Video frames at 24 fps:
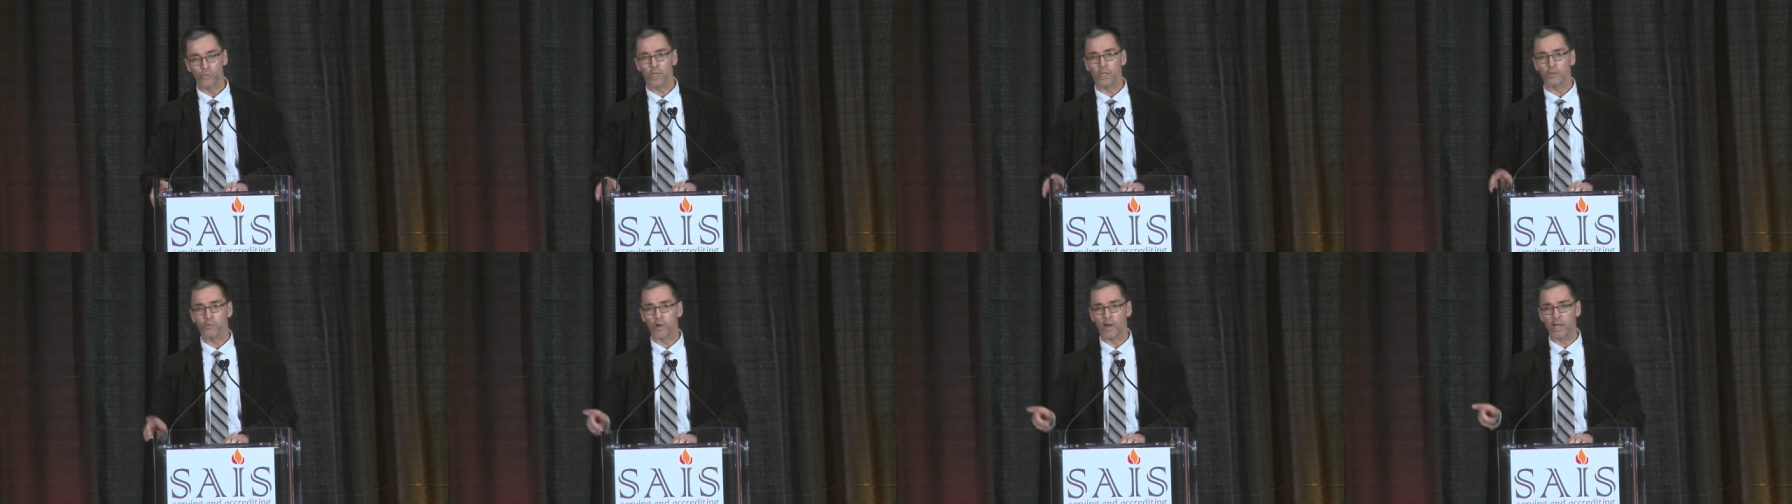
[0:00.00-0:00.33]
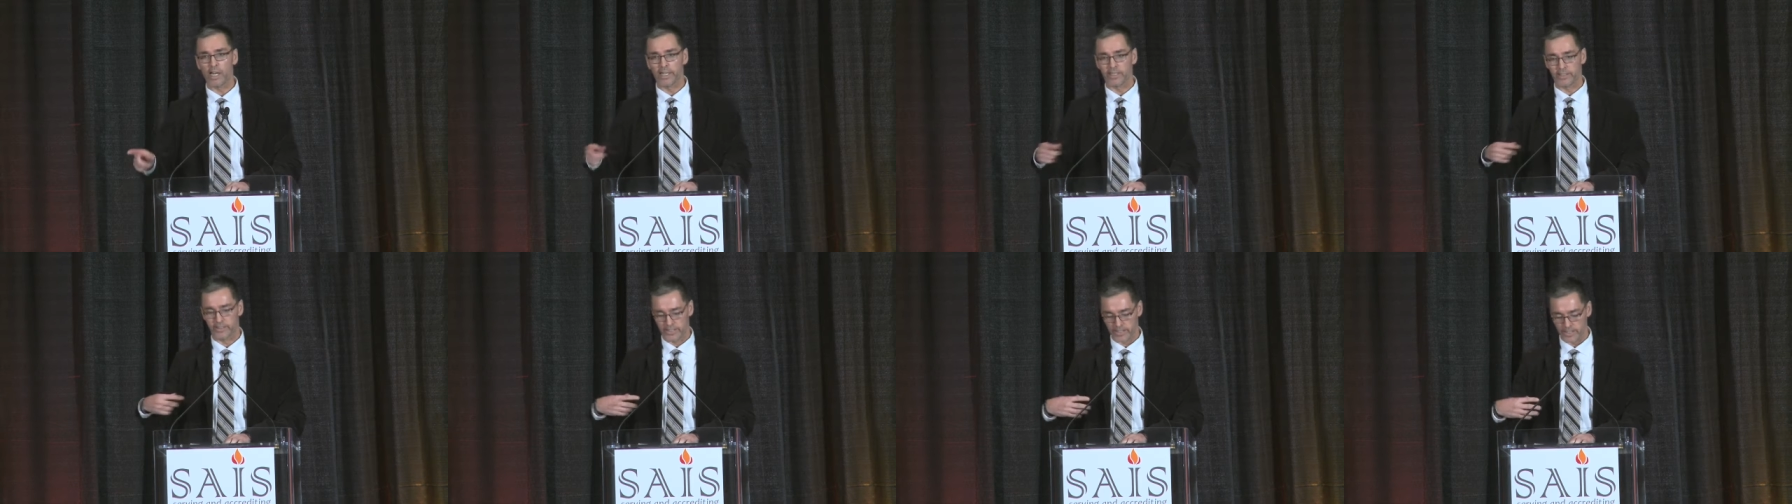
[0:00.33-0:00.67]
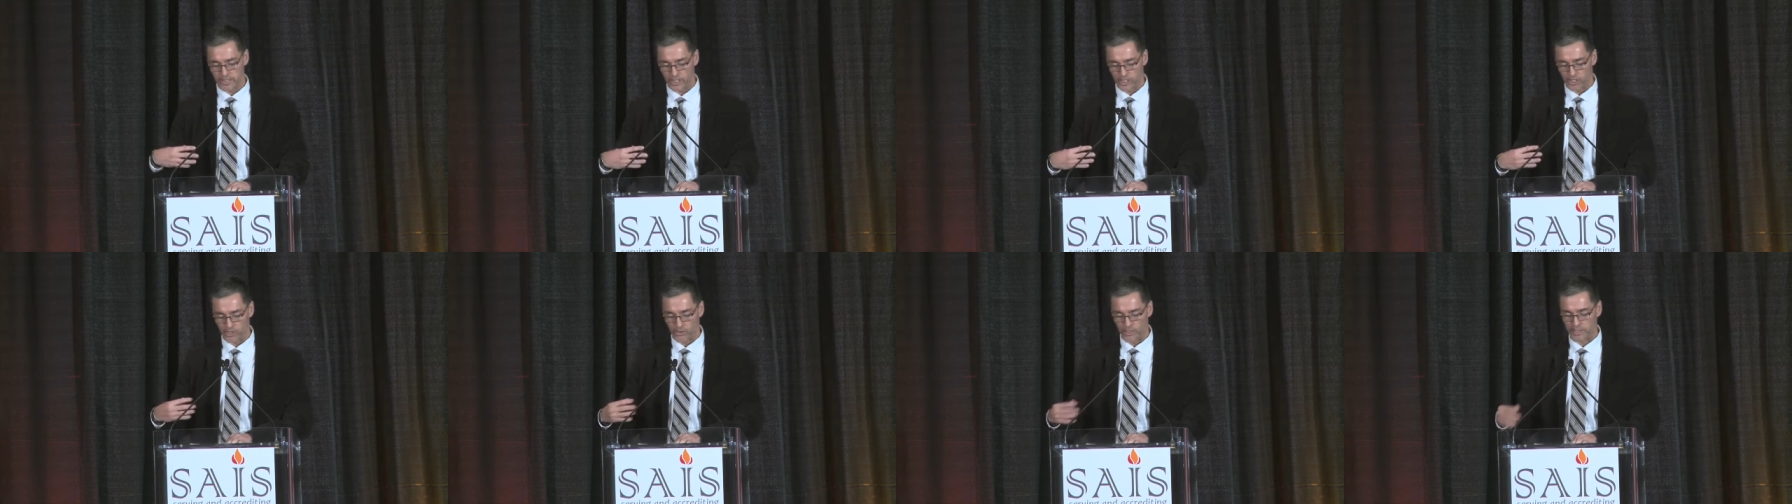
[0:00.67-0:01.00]
what I want to
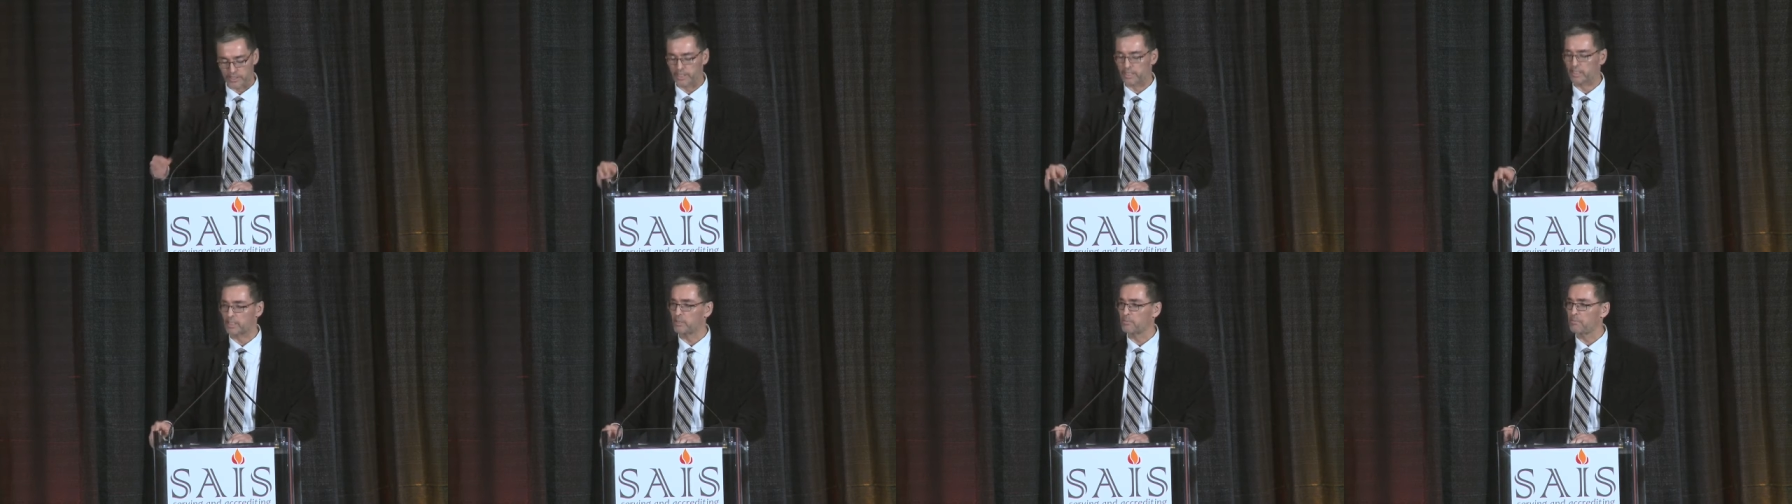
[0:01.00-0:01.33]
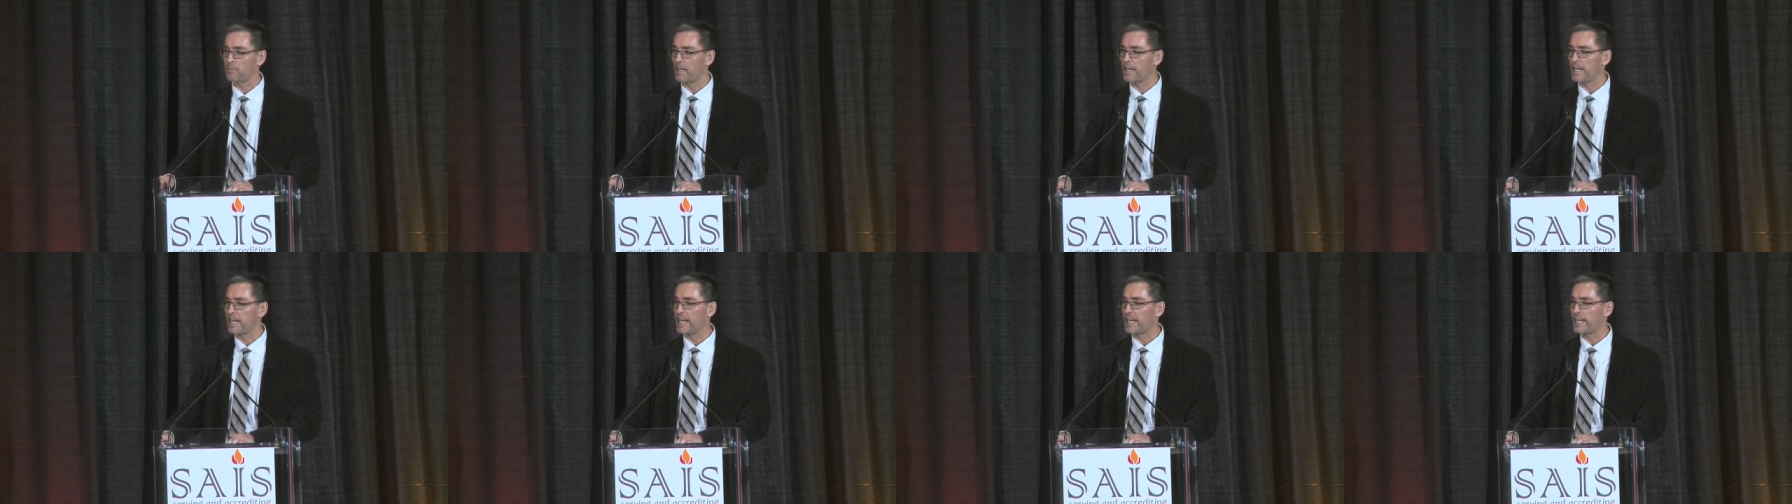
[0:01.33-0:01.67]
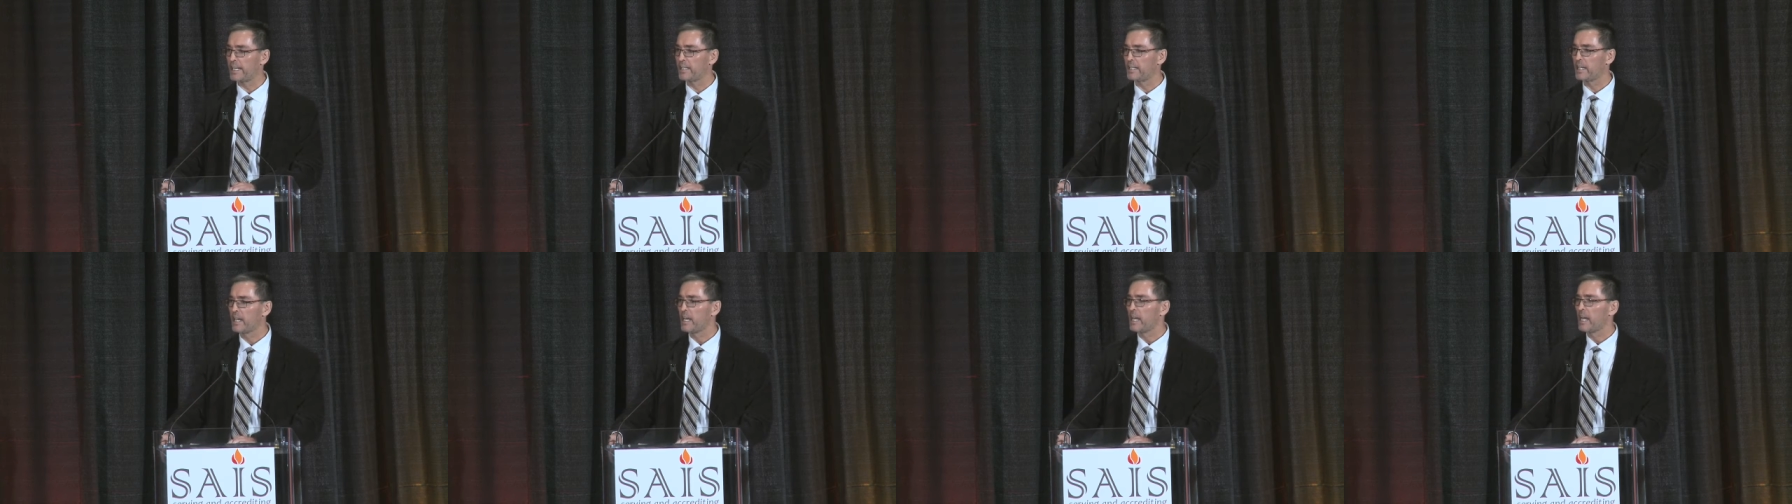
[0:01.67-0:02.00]
do is
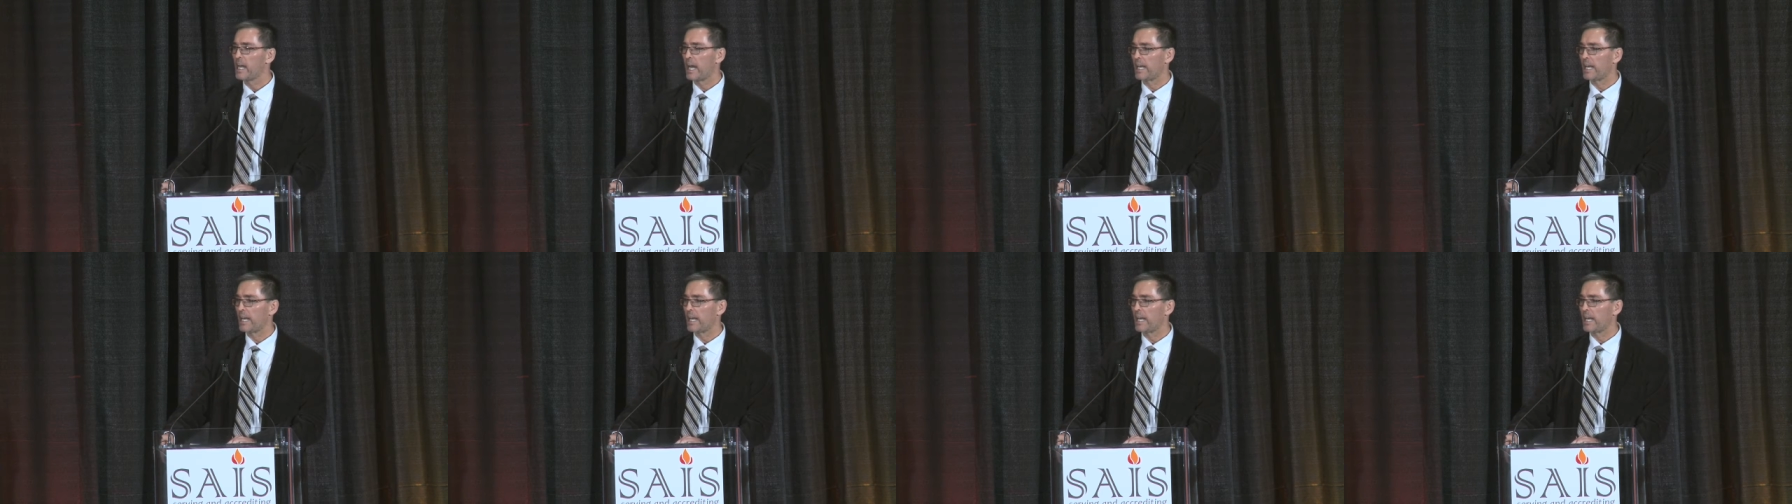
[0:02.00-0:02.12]
explain